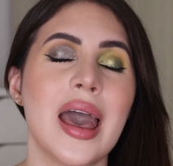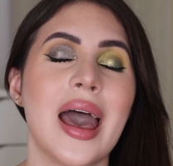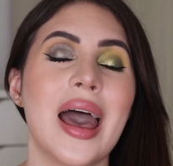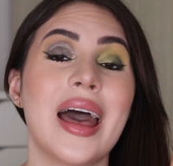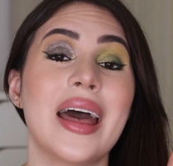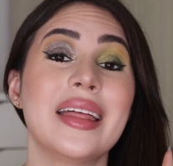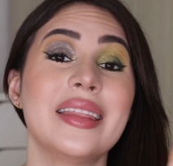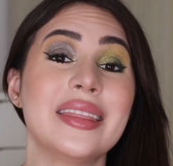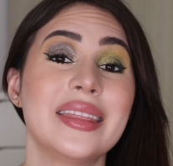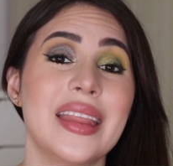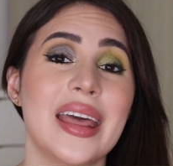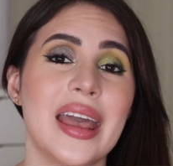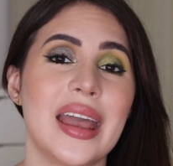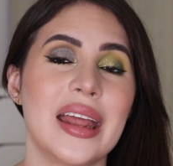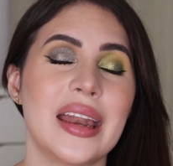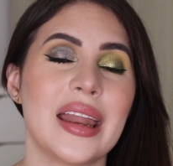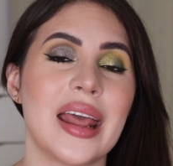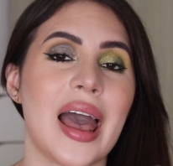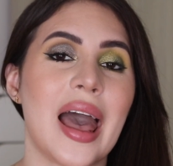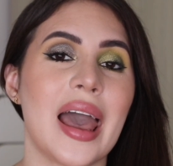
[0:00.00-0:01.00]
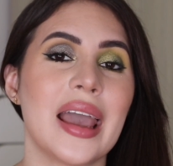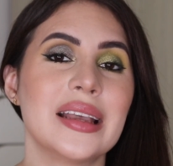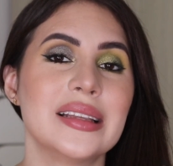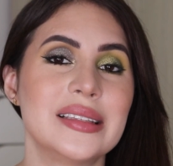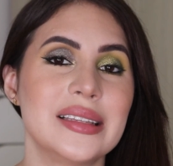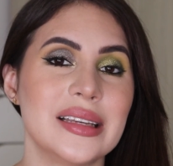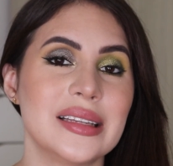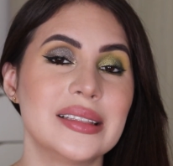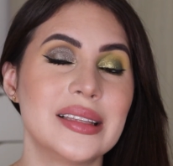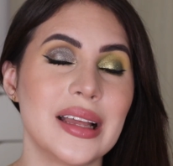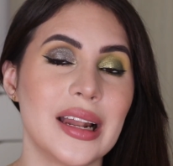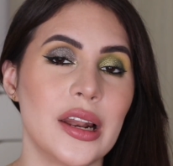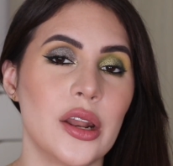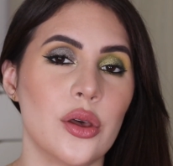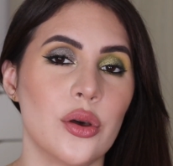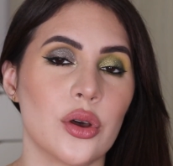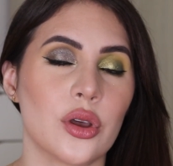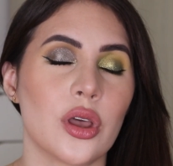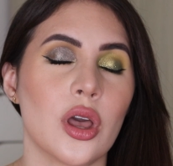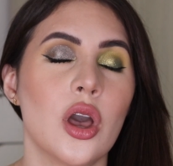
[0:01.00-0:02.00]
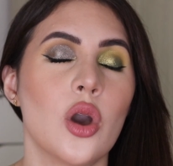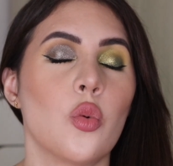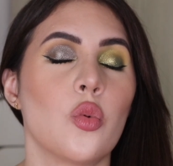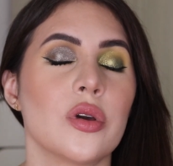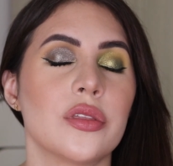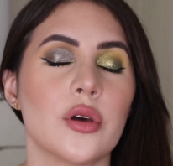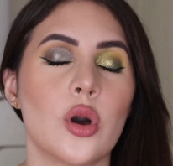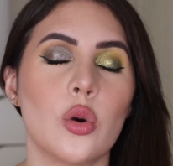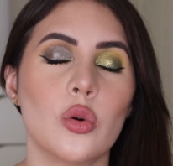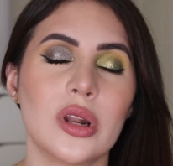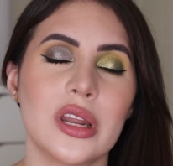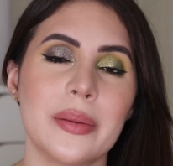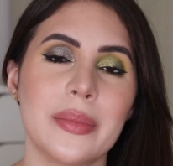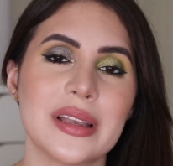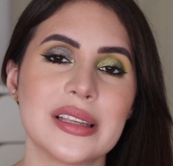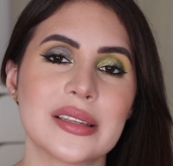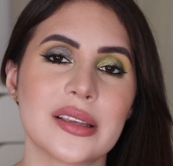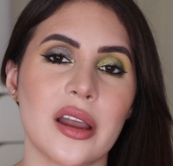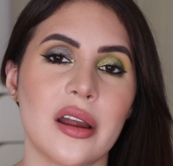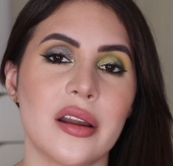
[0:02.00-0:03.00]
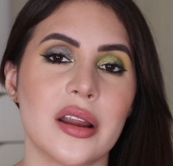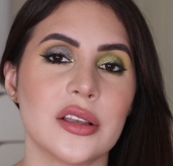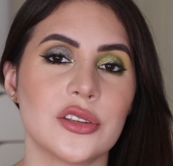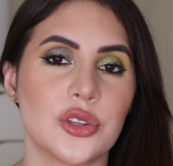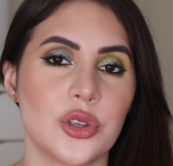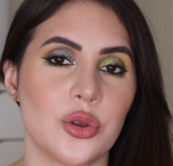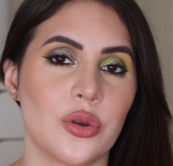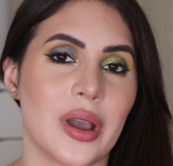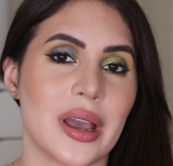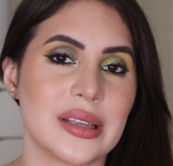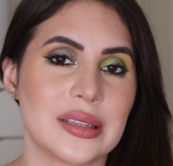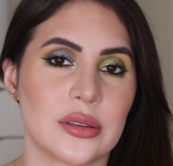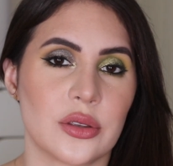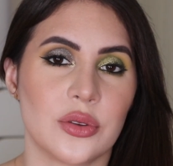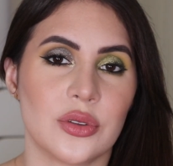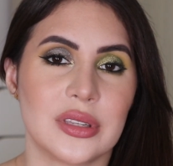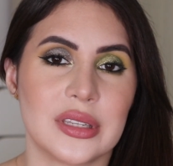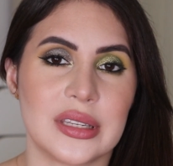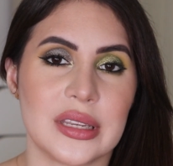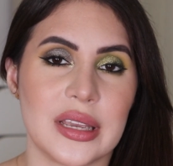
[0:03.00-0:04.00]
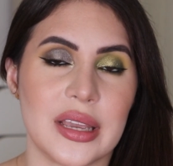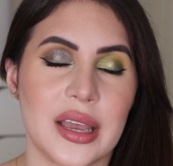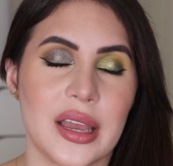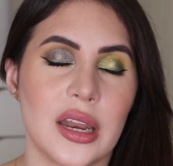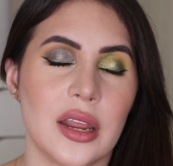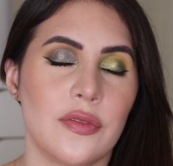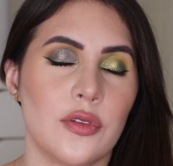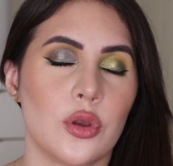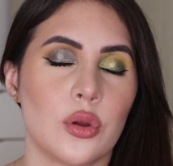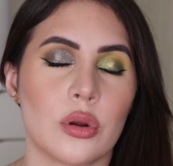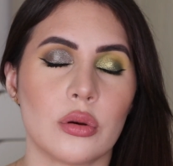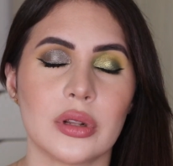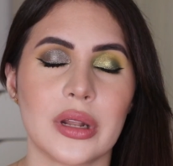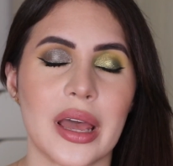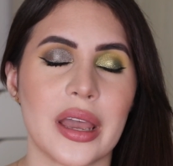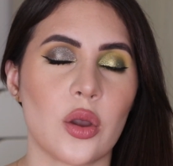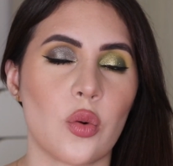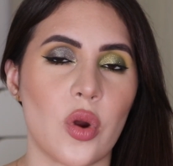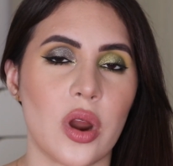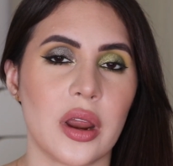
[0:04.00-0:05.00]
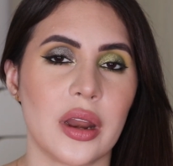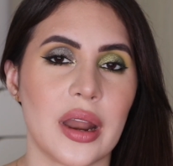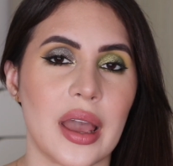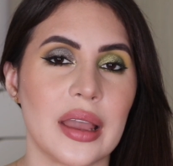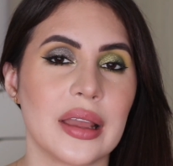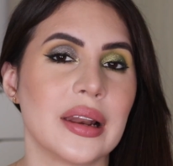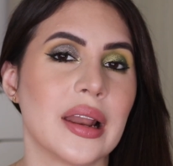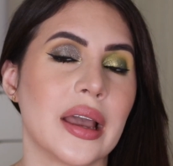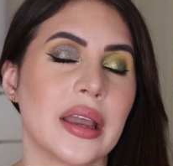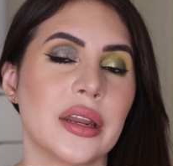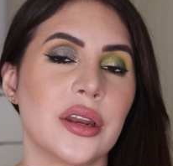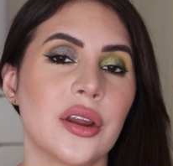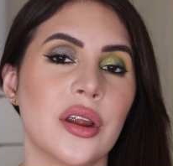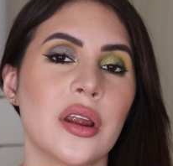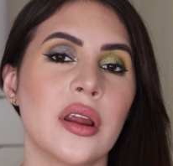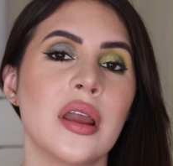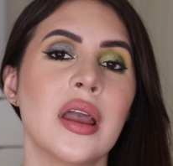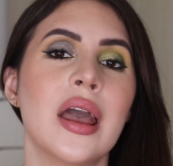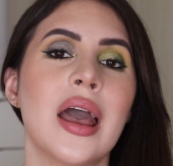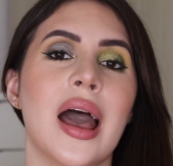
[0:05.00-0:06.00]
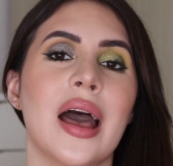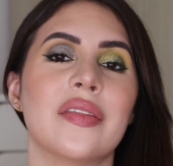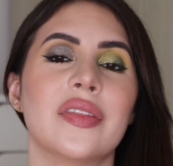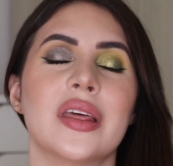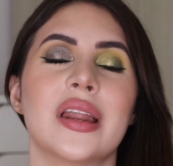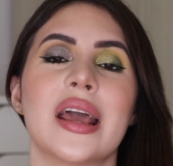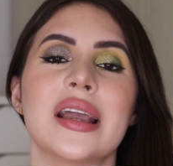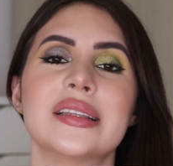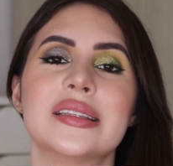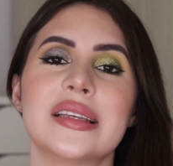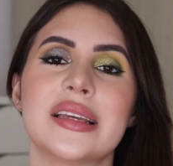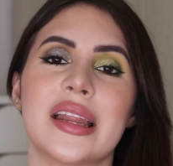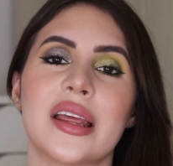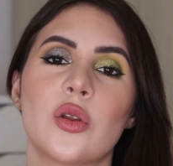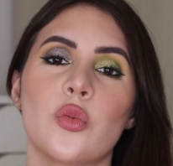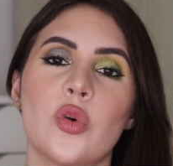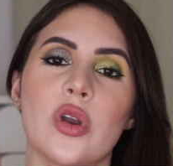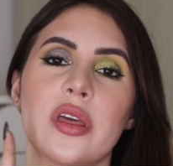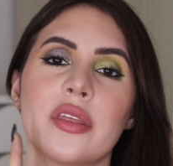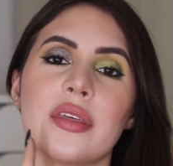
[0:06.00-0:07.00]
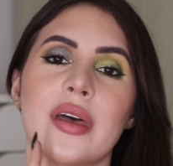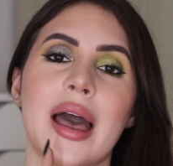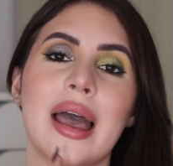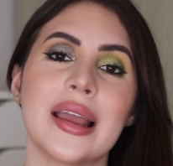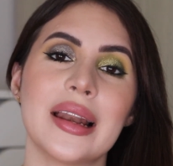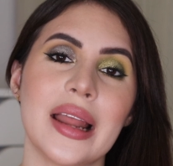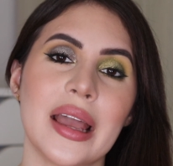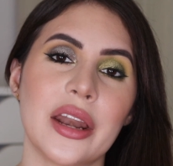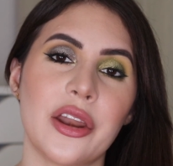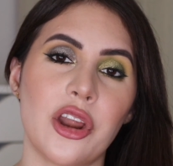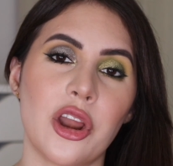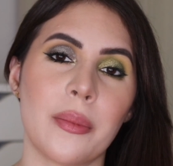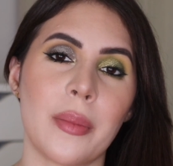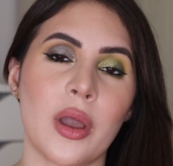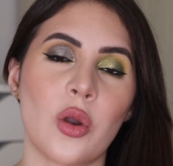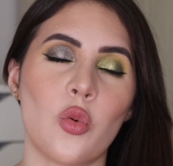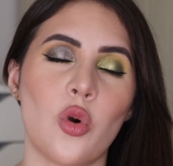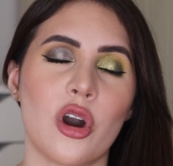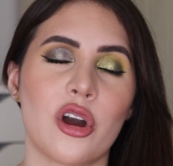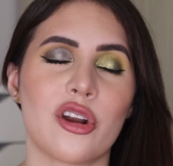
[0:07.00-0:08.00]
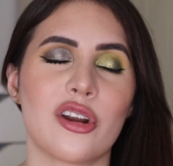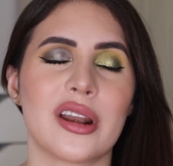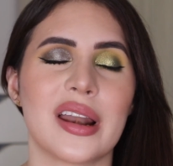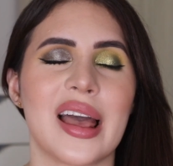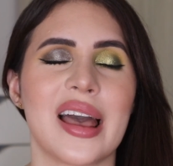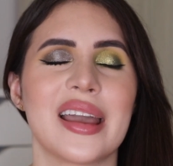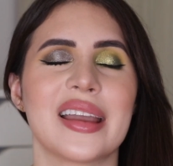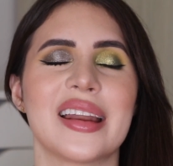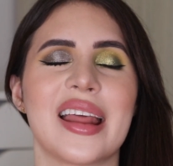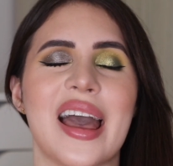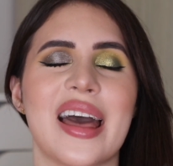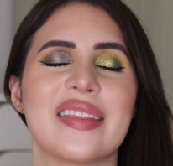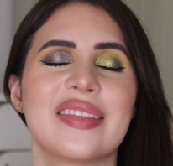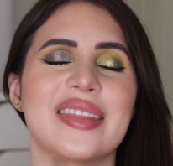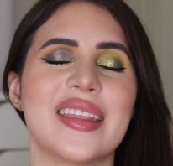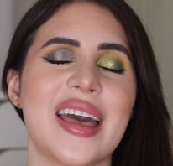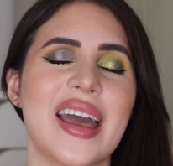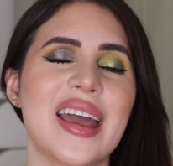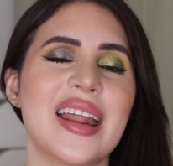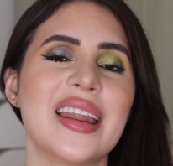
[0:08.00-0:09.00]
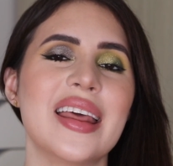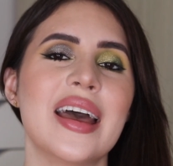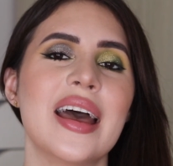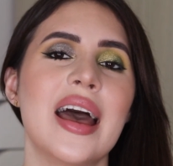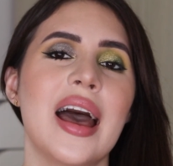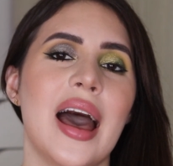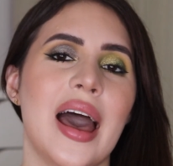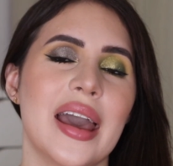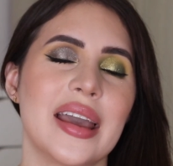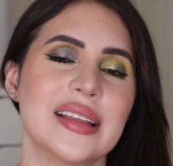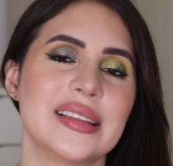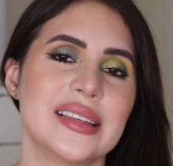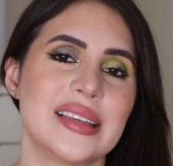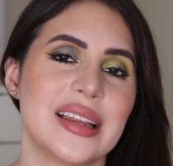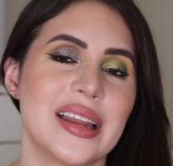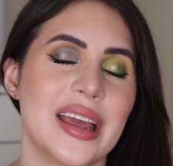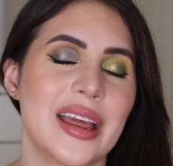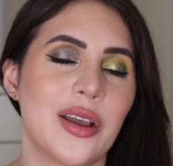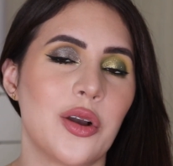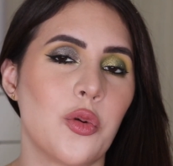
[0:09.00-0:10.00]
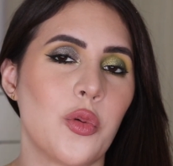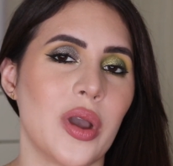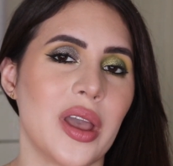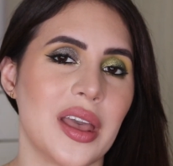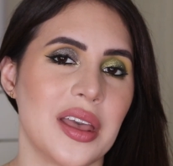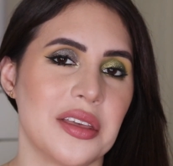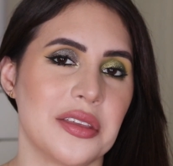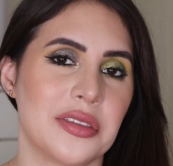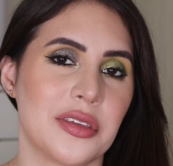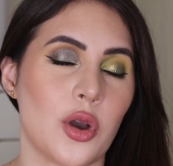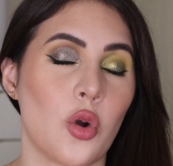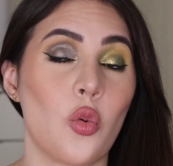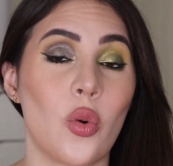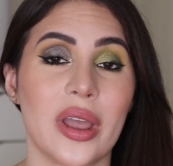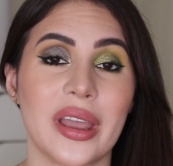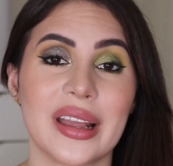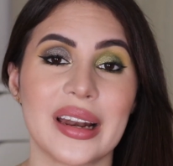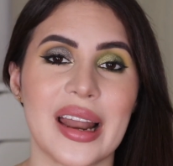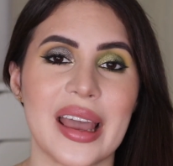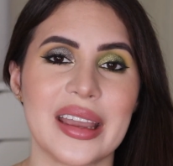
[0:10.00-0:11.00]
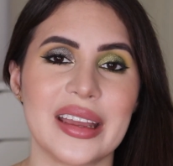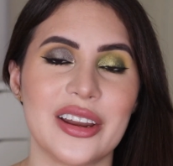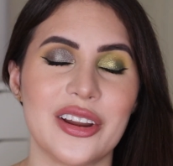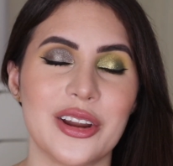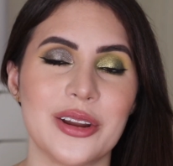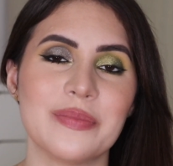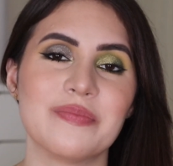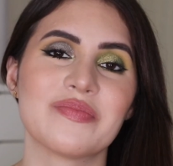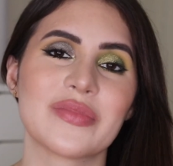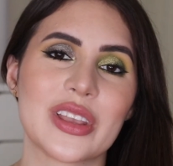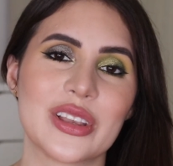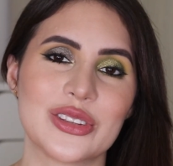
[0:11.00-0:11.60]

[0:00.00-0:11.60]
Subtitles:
and then I did the look with only mascara so you guys could see it if you don't like wearing eyeliner, and then I did it with eyeliner in my waterline, and then I did it with wing liner.